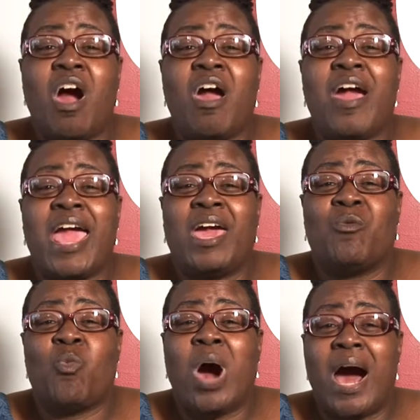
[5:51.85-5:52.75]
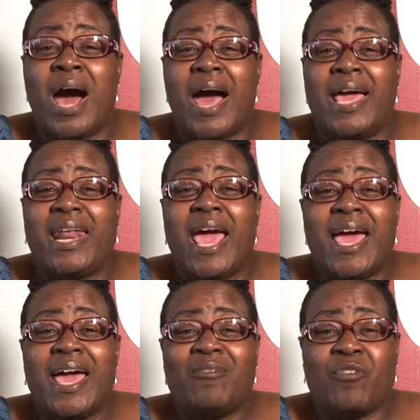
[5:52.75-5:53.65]
far and wide
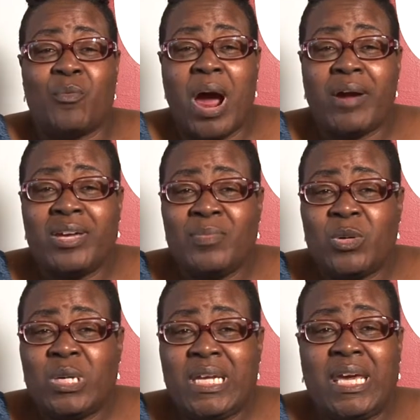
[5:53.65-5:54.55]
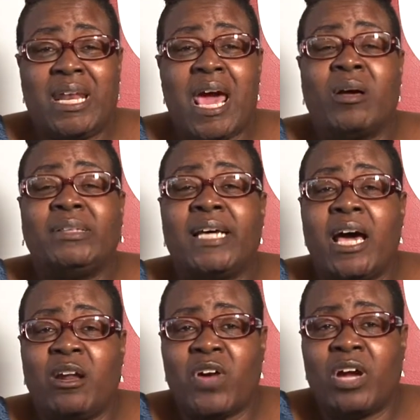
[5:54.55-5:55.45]
from our community and
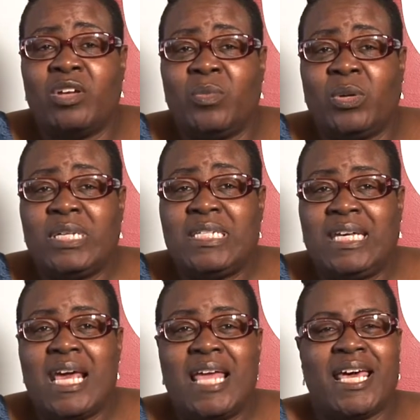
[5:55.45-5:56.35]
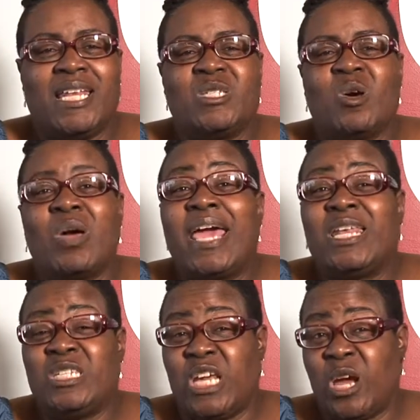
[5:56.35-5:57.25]
outside of our community that it's
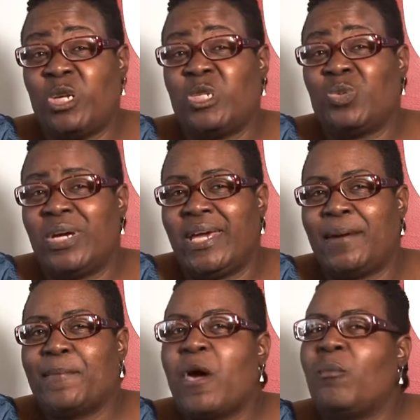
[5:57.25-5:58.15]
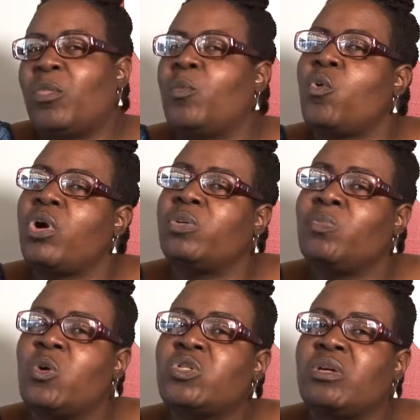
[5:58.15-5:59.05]
okay to dare to dream, but
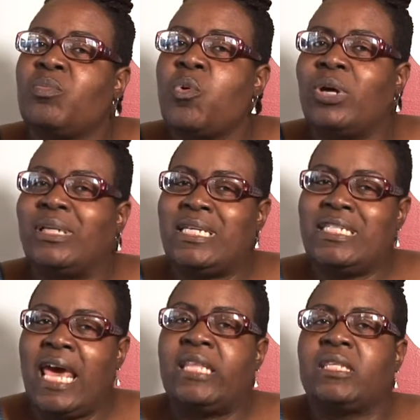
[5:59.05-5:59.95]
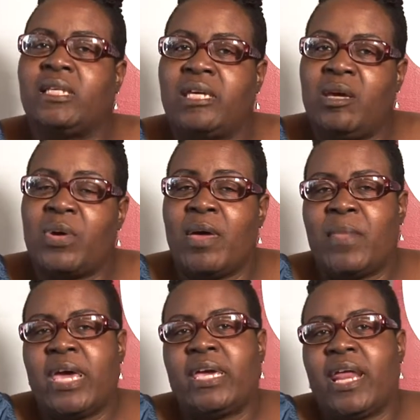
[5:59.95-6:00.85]
more most importantly, take the leap
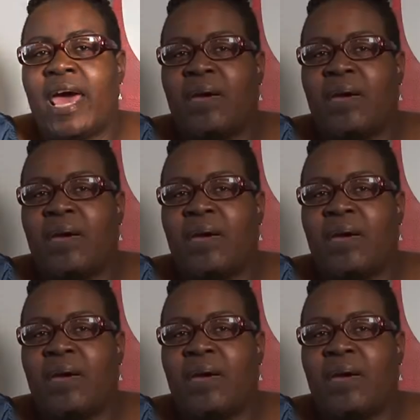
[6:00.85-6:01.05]
and make